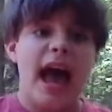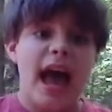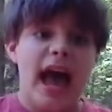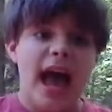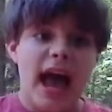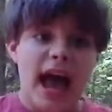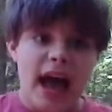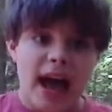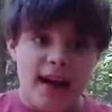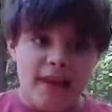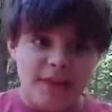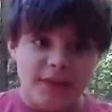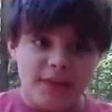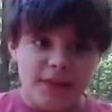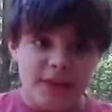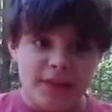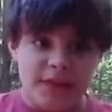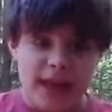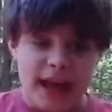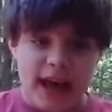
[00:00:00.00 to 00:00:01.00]

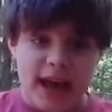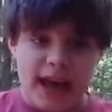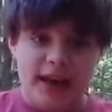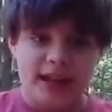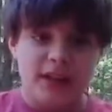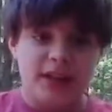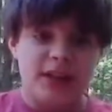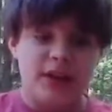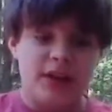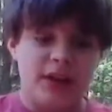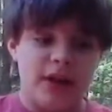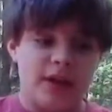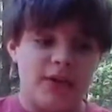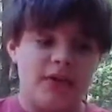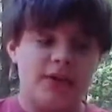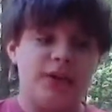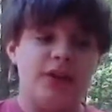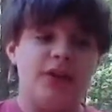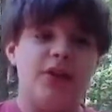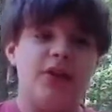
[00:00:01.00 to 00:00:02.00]
after that,
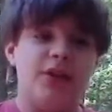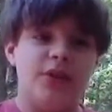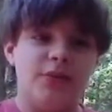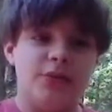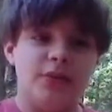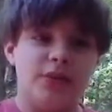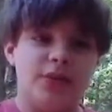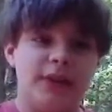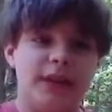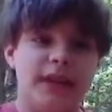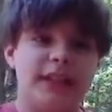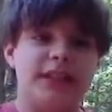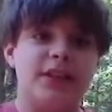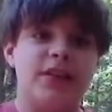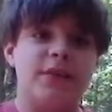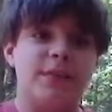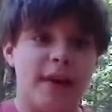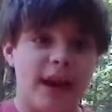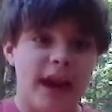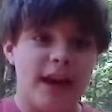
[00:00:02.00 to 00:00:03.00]
nutrients are
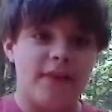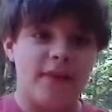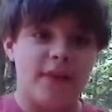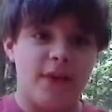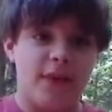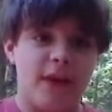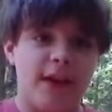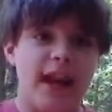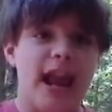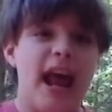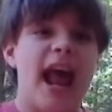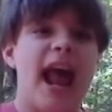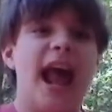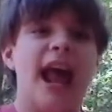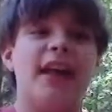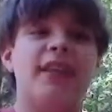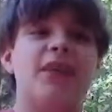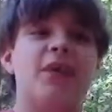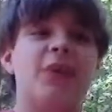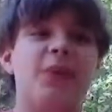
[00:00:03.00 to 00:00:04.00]
bad for it
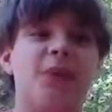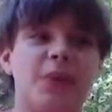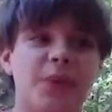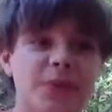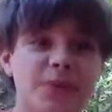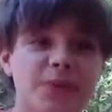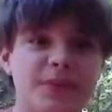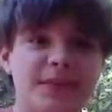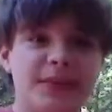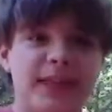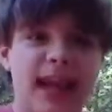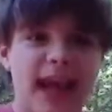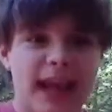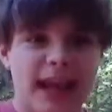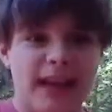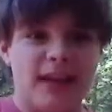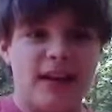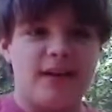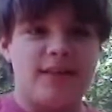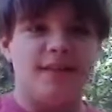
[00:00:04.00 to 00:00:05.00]
and the roots can't
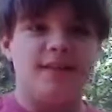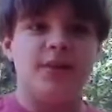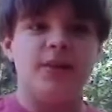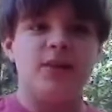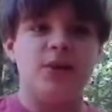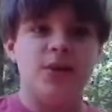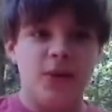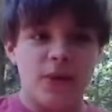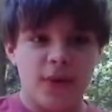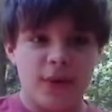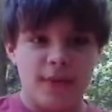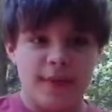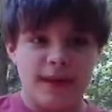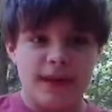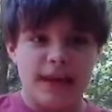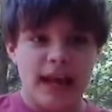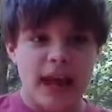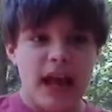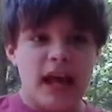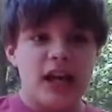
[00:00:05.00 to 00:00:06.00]
absorb it.
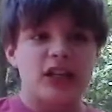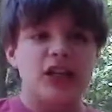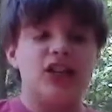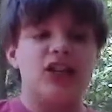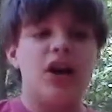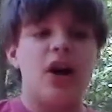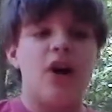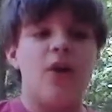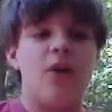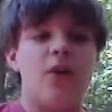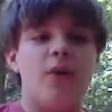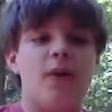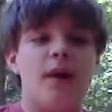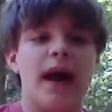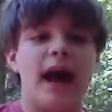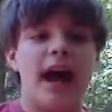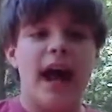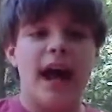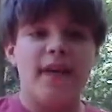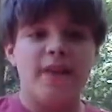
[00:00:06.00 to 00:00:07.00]
So
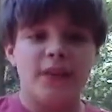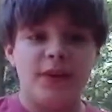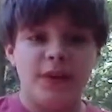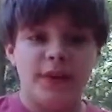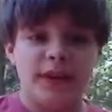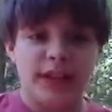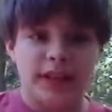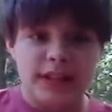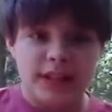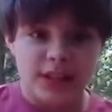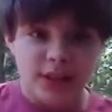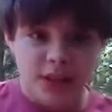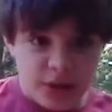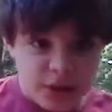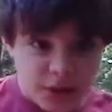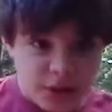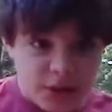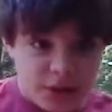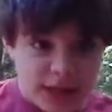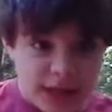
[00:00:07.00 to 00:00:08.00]
after it gets
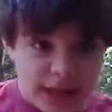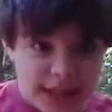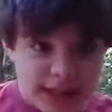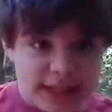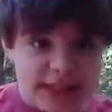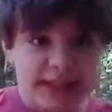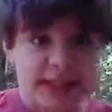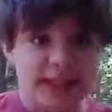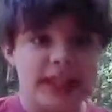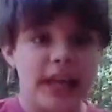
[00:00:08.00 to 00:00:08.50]
nutrients